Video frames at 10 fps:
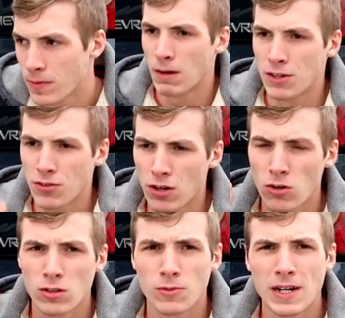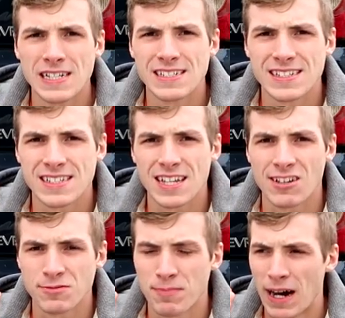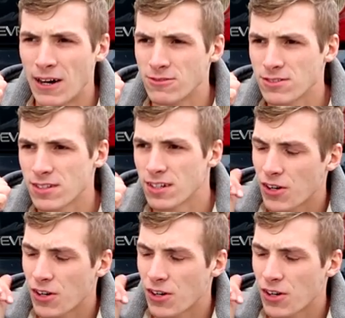My truck only weighs 6,000 pounds.